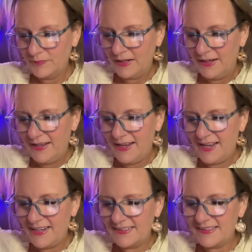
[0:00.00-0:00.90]
And it
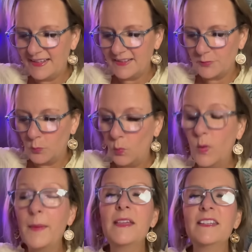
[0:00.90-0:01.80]
says
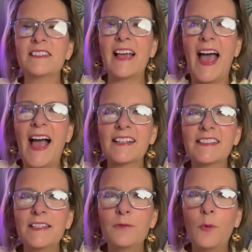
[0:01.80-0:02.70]
women's active
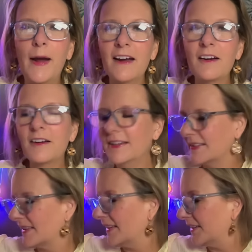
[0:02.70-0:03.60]
wear is the
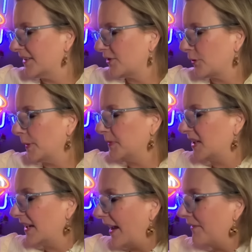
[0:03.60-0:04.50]
description
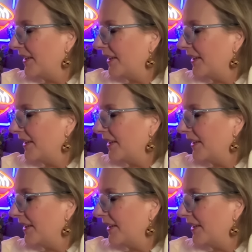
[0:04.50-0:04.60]
of it.